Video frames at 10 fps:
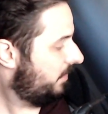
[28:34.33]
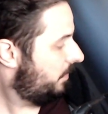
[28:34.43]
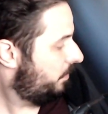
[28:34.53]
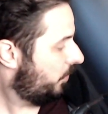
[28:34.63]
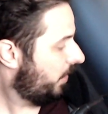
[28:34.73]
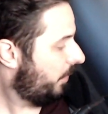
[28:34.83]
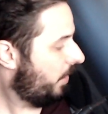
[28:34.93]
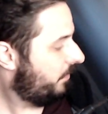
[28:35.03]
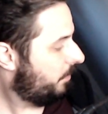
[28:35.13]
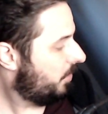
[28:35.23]
And the book I
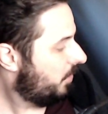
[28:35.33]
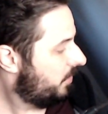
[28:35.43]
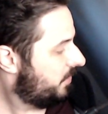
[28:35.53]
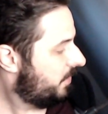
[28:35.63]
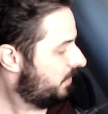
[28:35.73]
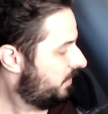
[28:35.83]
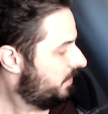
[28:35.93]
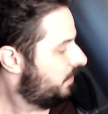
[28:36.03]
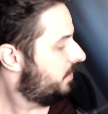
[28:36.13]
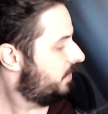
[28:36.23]
read from hers that
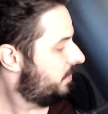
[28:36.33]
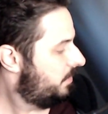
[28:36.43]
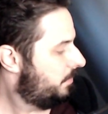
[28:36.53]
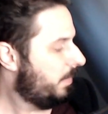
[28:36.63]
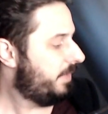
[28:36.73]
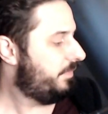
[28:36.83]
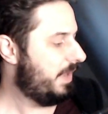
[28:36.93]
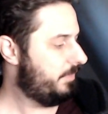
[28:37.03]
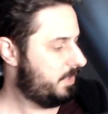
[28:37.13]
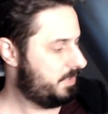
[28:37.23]
is my
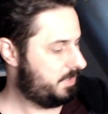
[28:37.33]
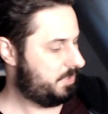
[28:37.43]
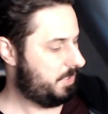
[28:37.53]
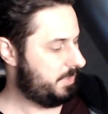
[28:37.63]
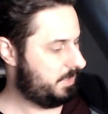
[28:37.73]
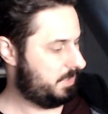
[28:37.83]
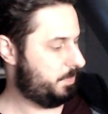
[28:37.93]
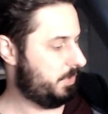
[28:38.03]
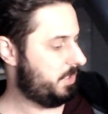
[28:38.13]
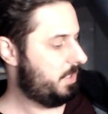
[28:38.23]
favorite is, she has this
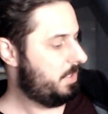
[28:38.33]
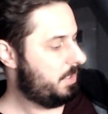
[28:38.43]
book,